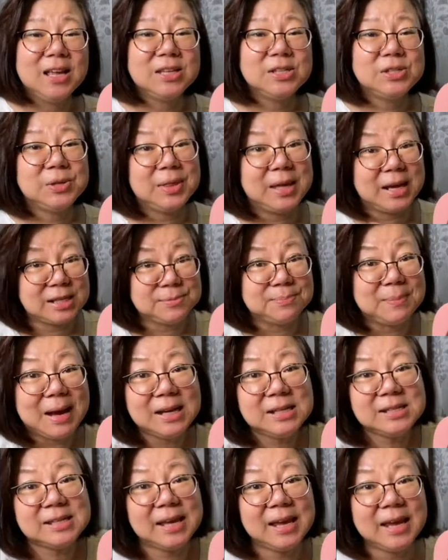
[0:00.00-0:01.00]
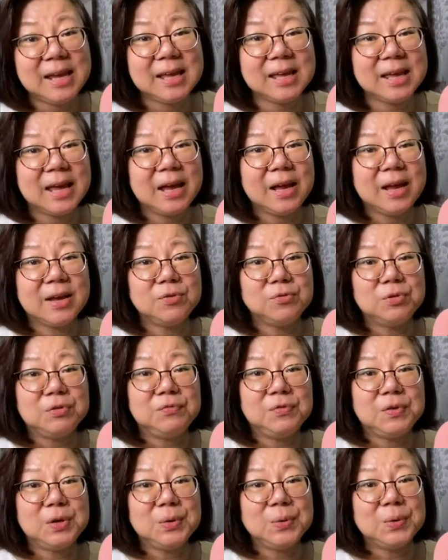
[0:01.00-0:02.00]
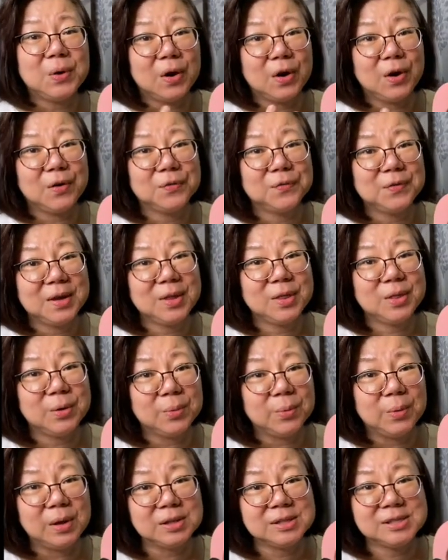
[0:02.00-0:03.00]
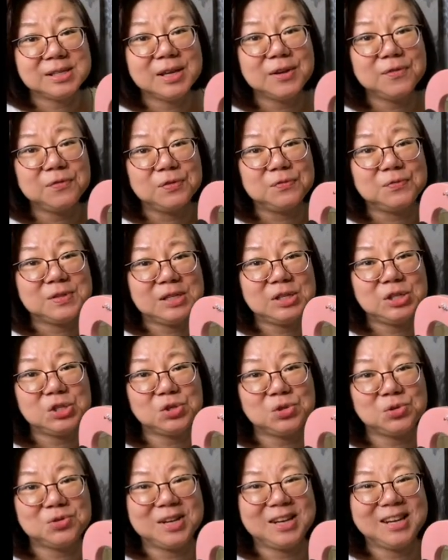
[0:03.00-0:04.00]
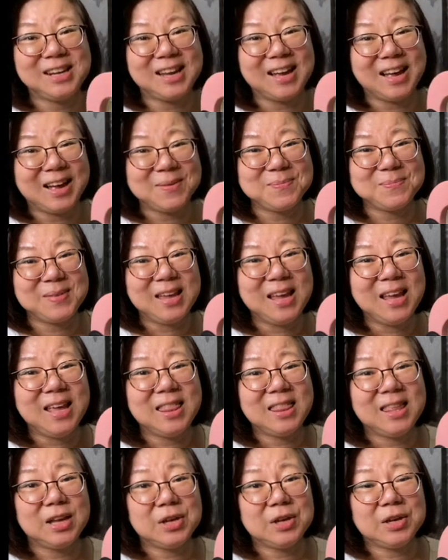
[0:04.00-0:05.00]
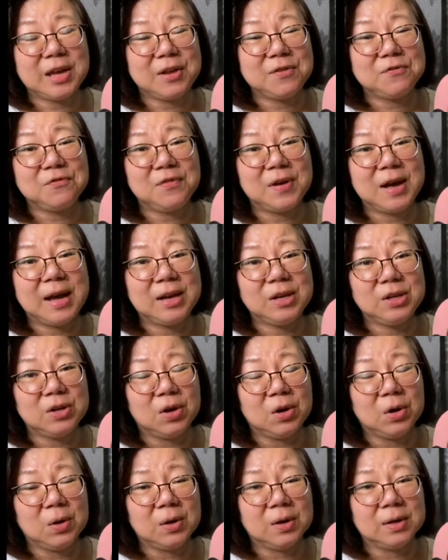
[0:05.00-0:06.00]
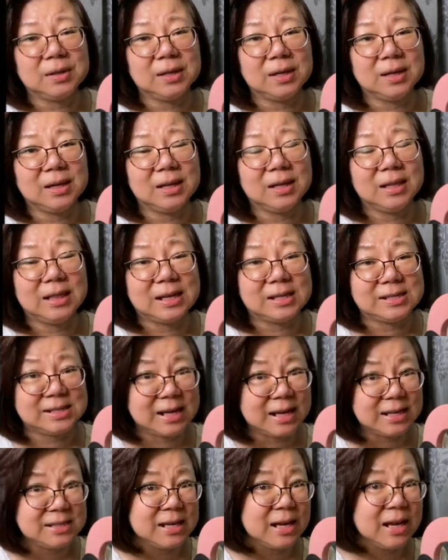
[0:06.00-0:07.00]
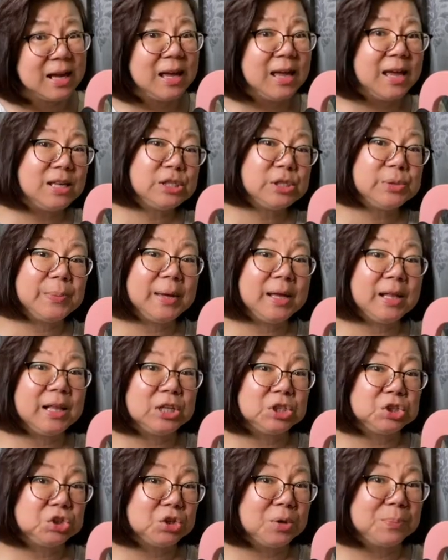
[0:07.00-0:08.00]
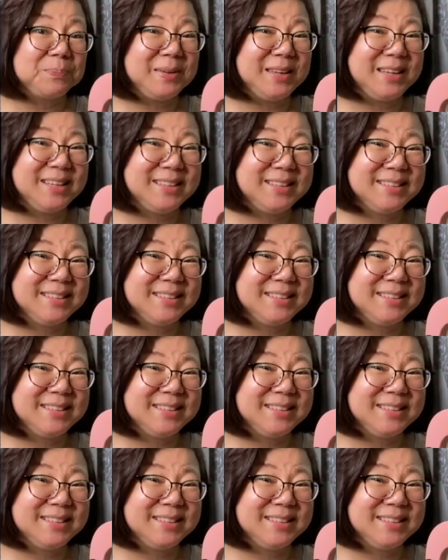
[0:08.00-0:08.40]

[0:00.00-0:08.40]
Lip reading: So that's my take and review of the Walter 15-string harp that you can find on Lazada as well as Shopee.